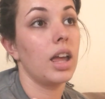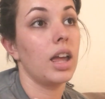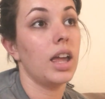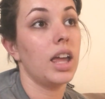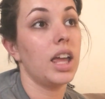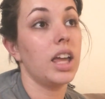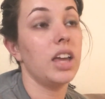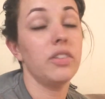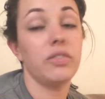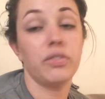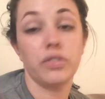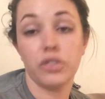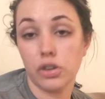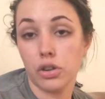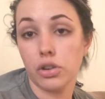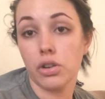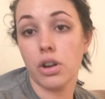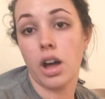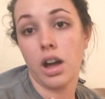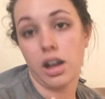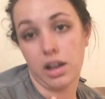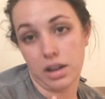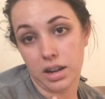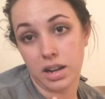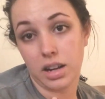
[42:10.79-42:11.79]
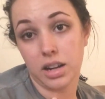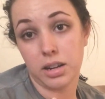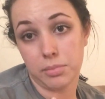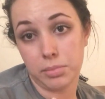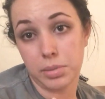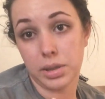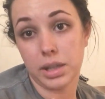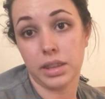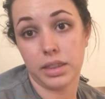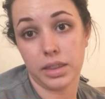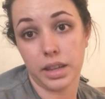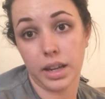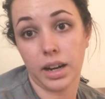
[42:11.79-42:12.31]
if you're not going to
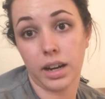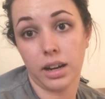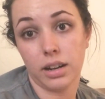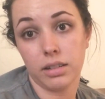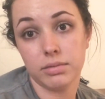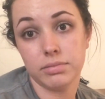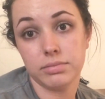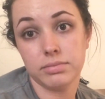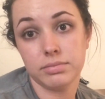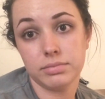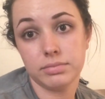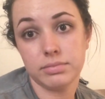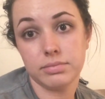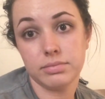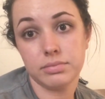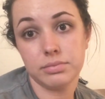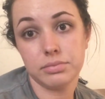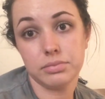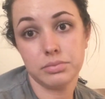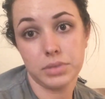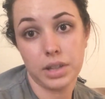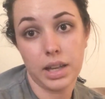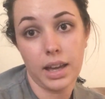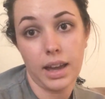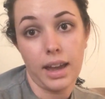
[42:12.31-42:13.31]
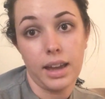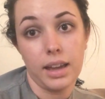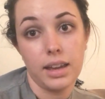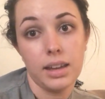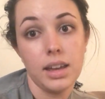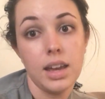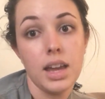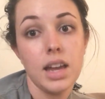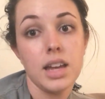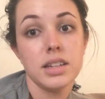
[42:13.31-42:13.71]
be there, okay,